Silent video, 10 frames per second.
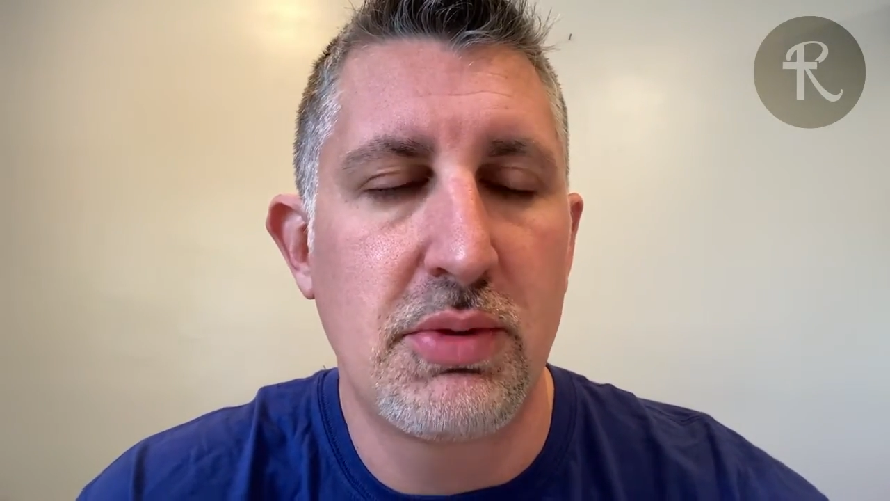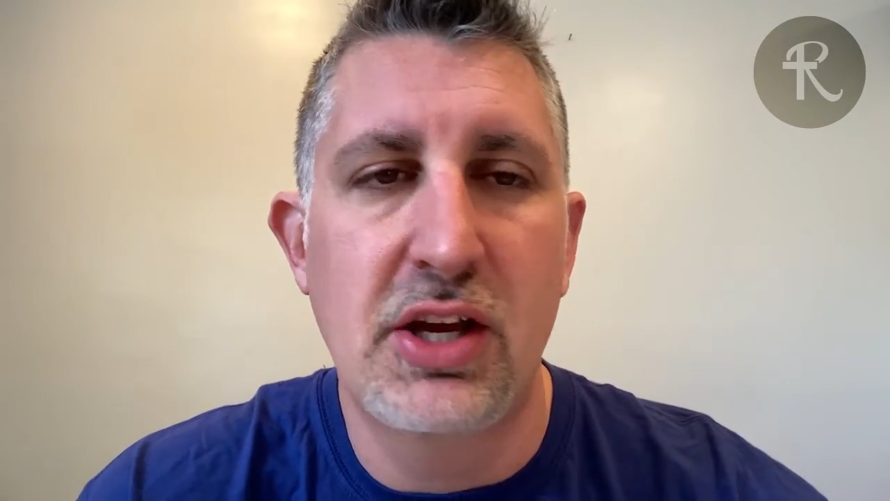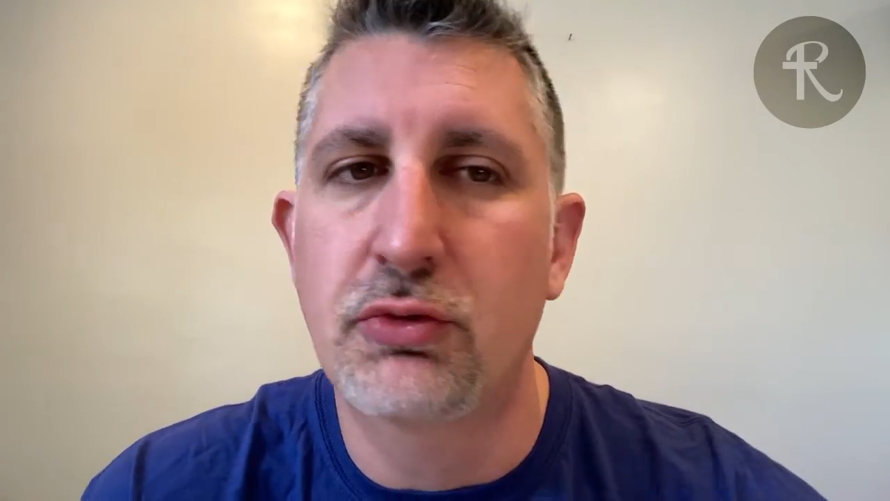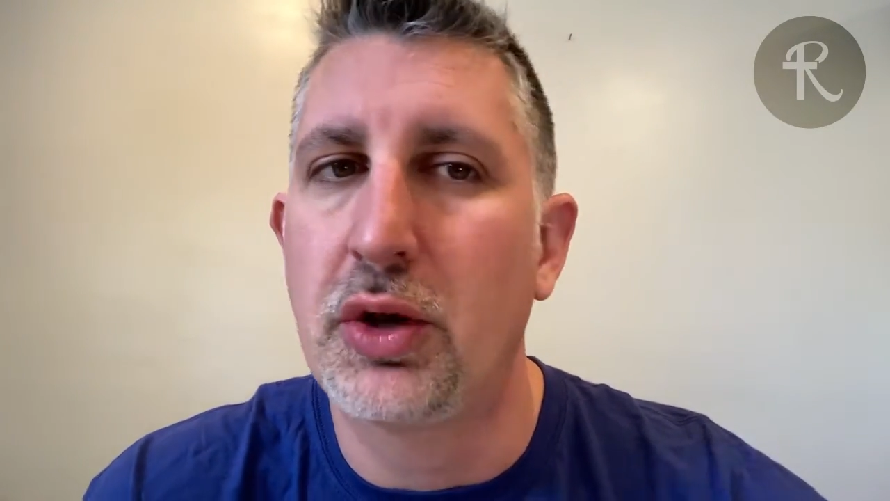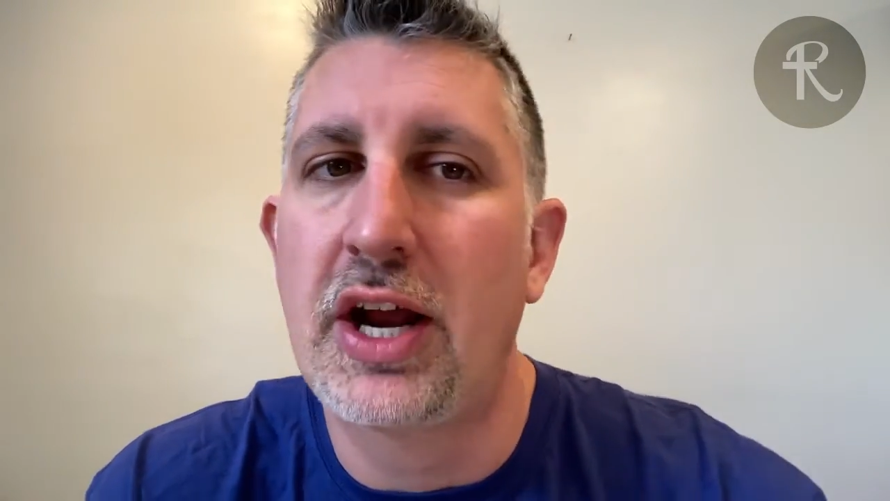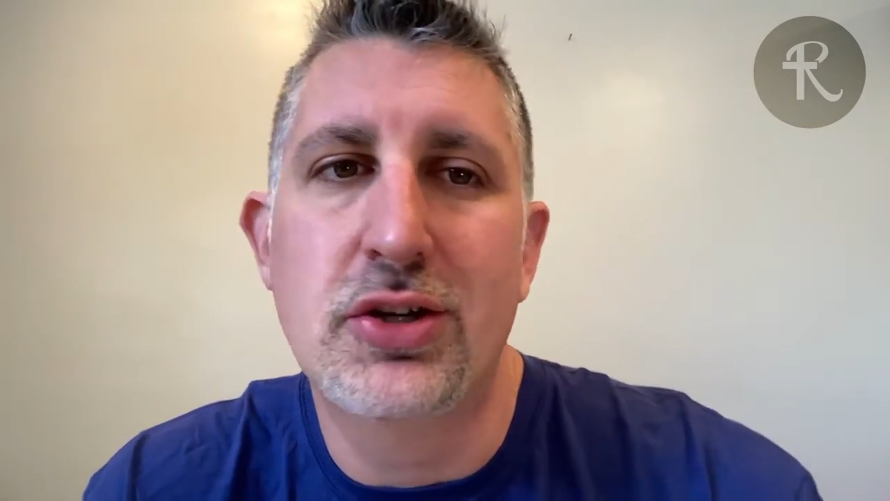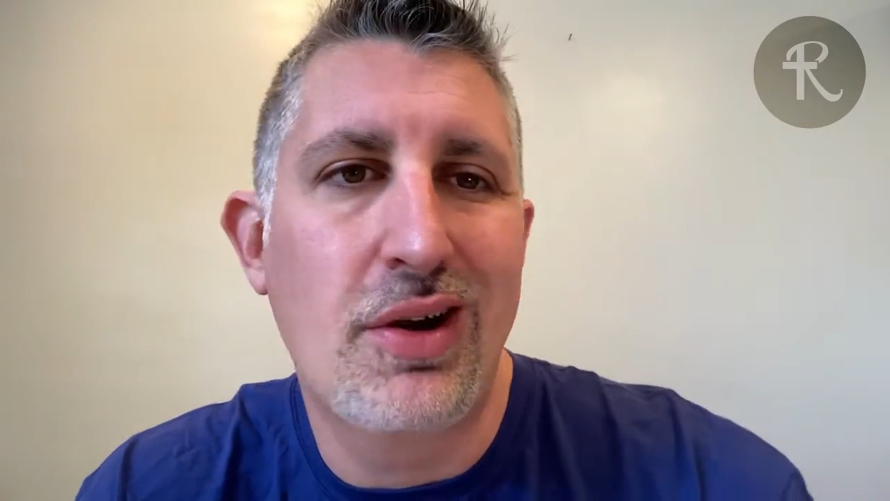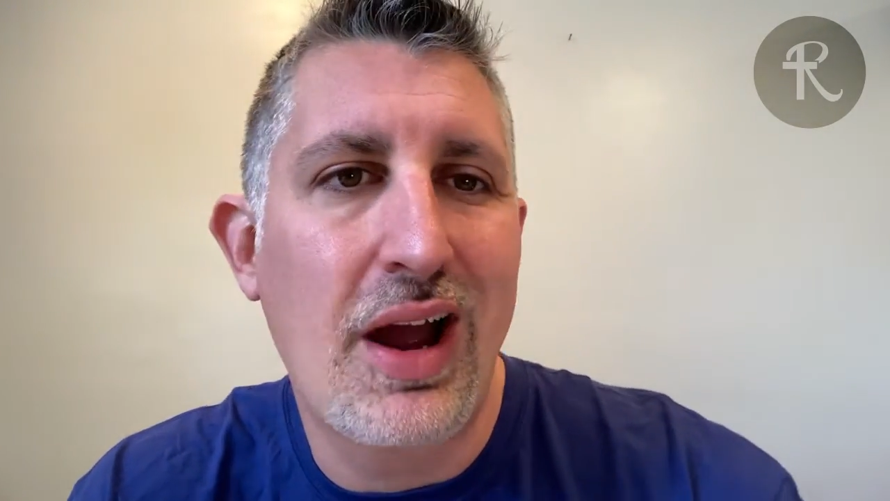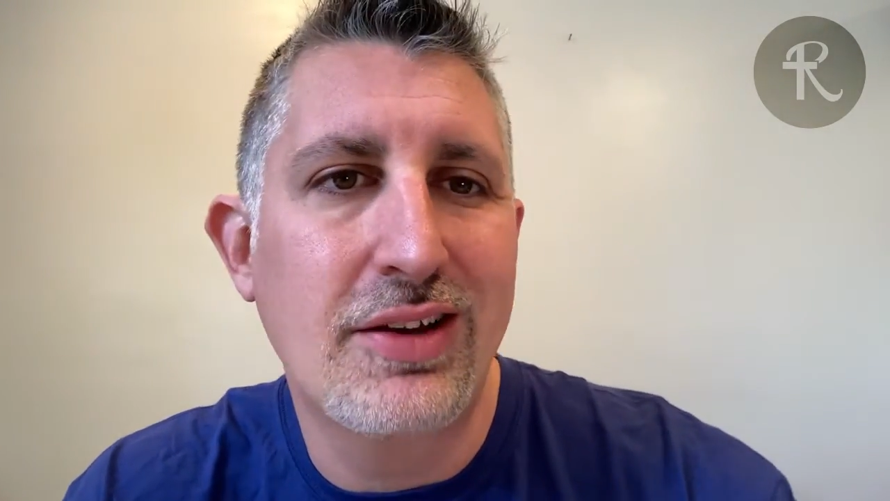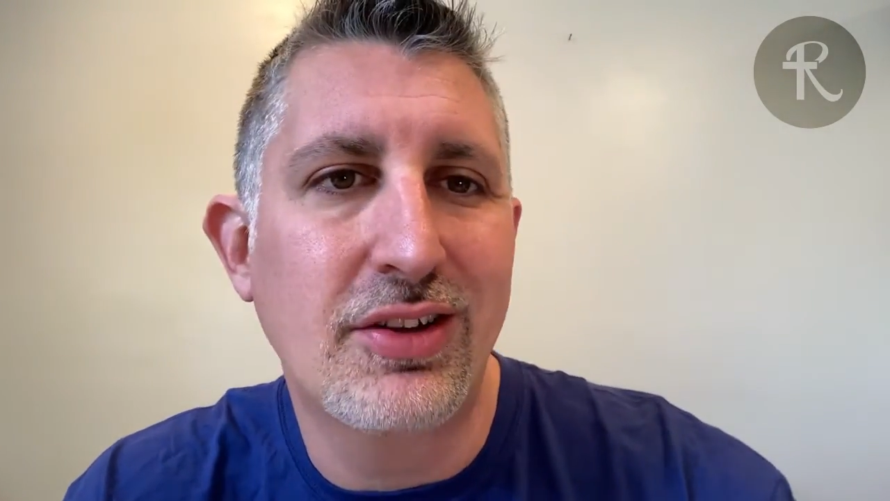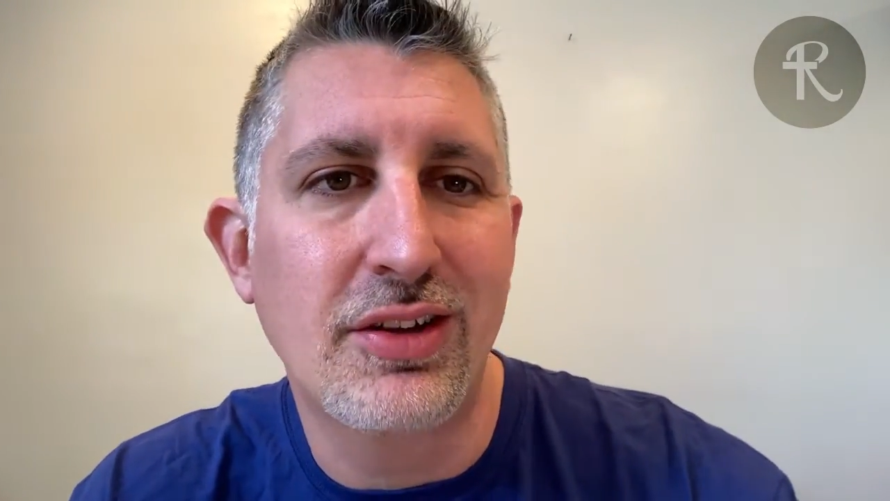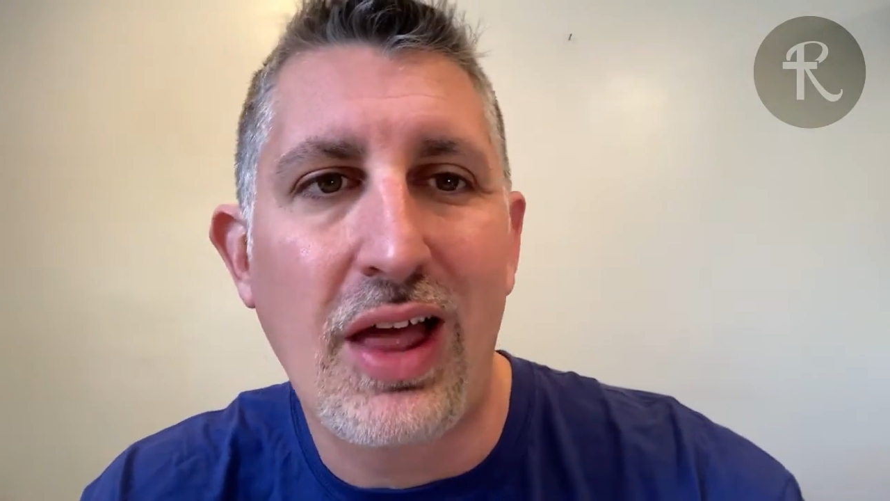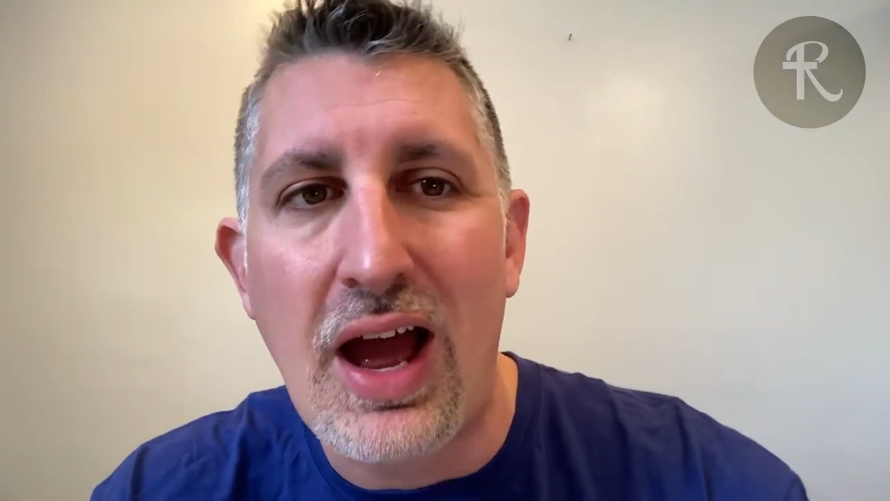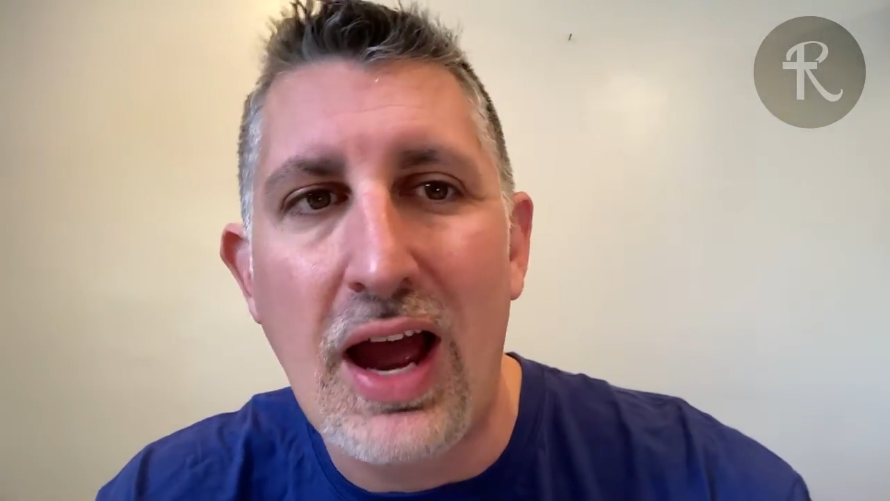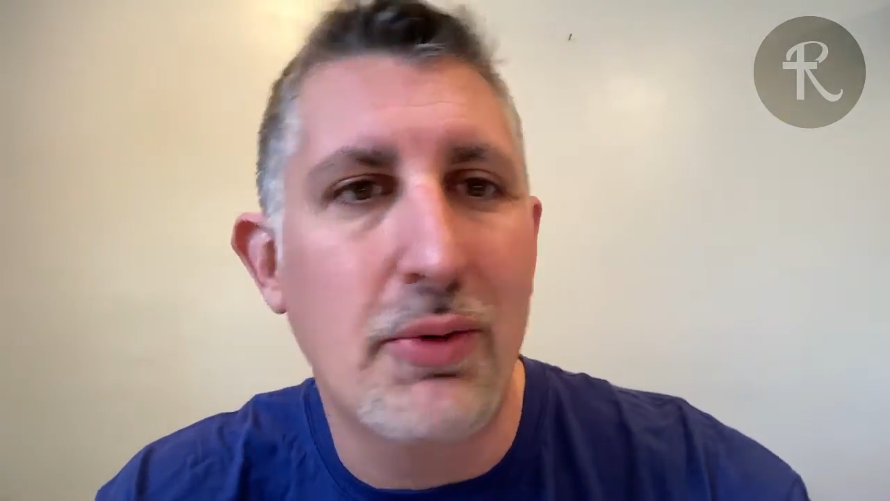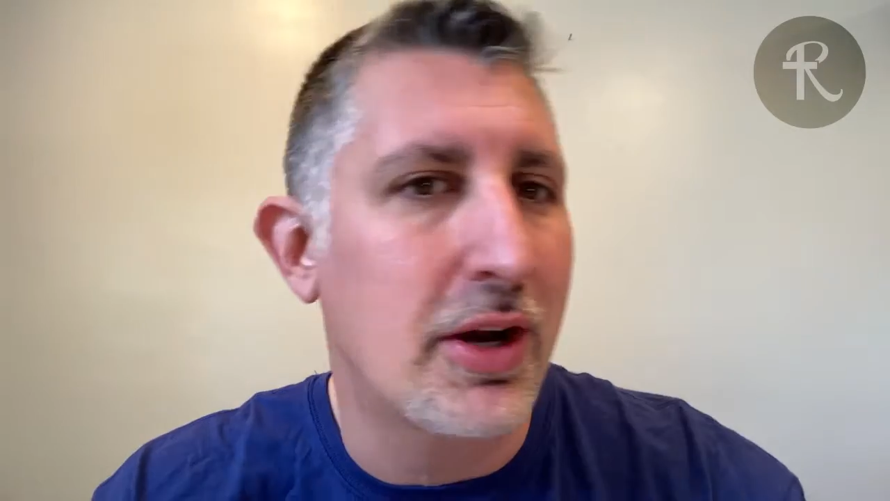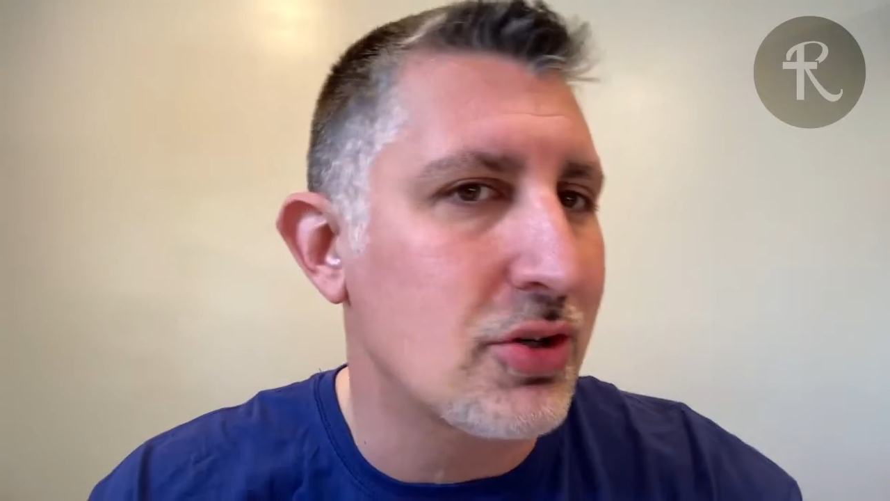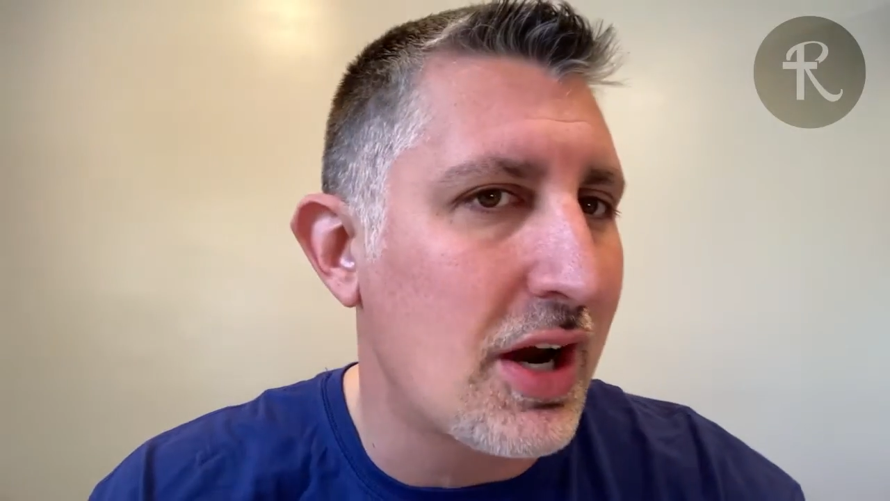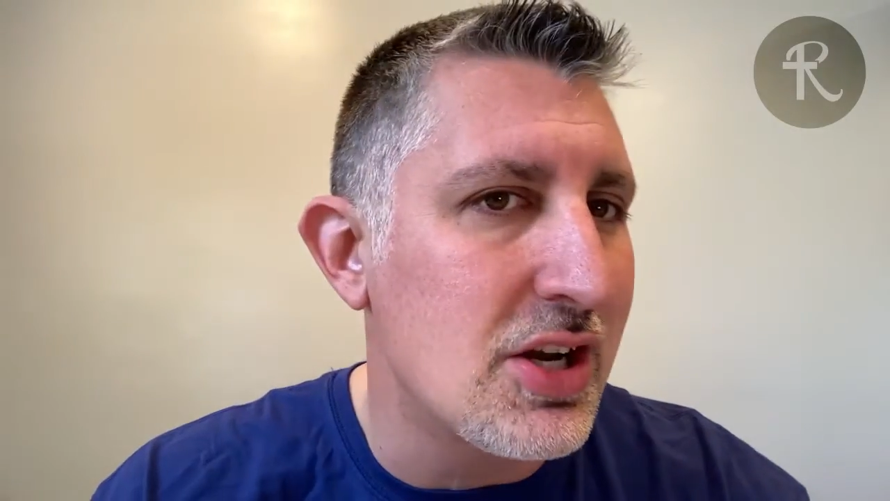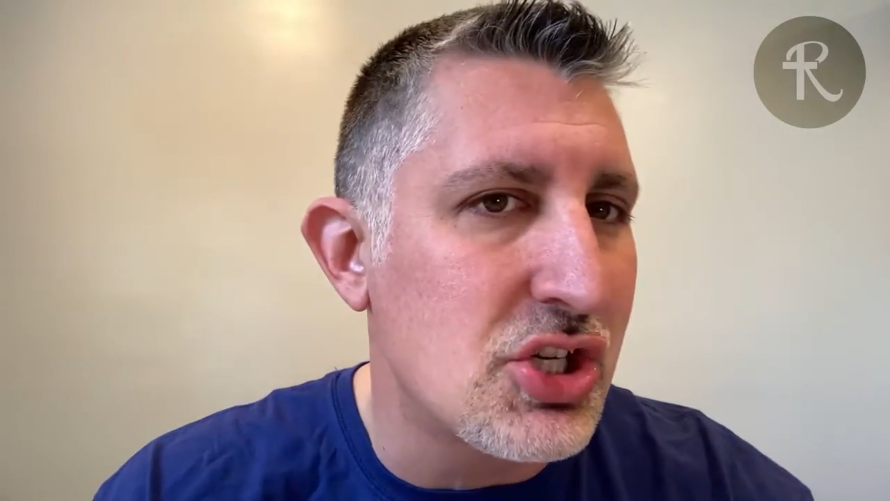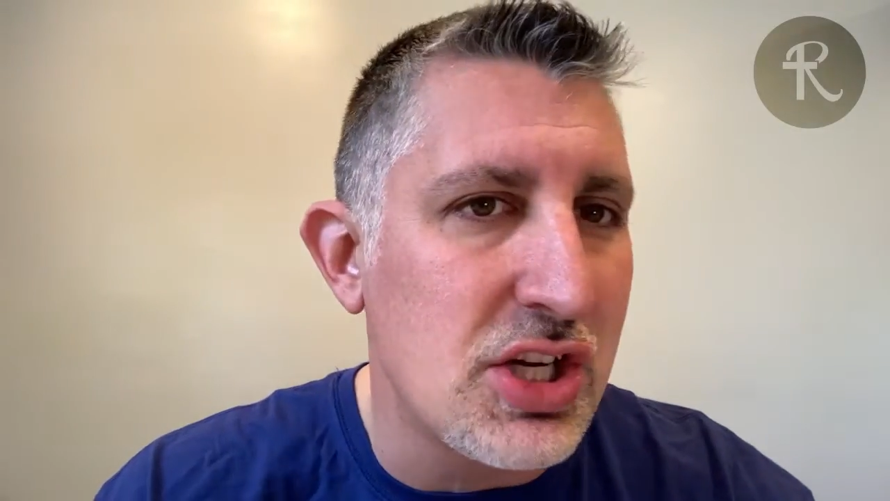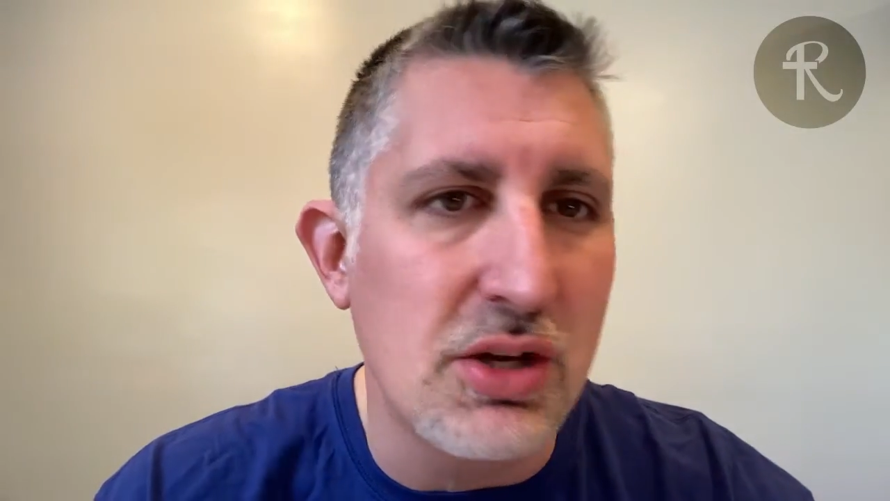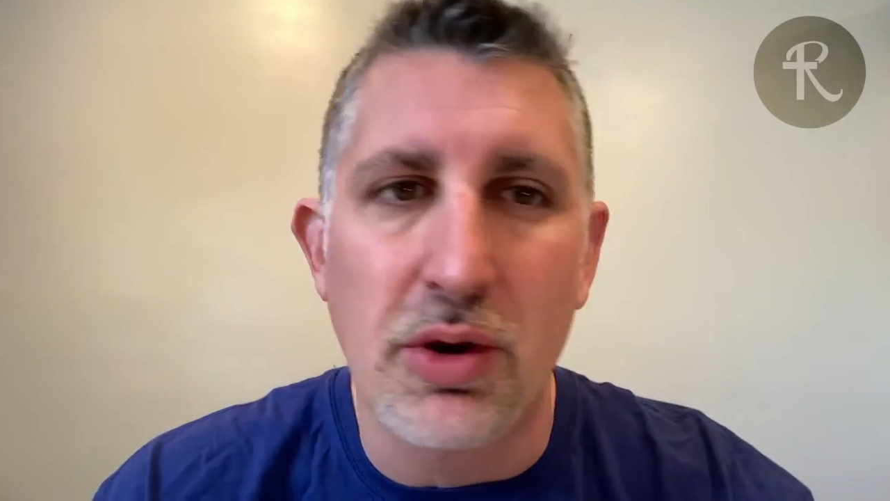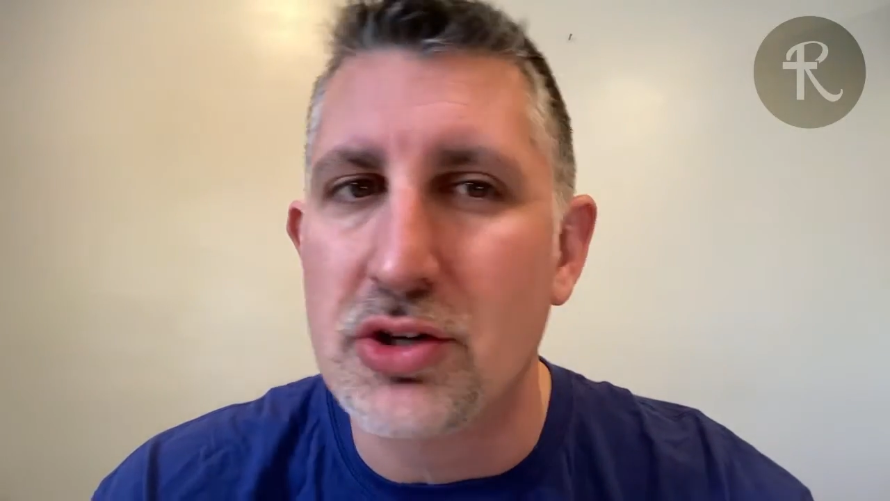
Because when I tried to lie, when I tried to cheat,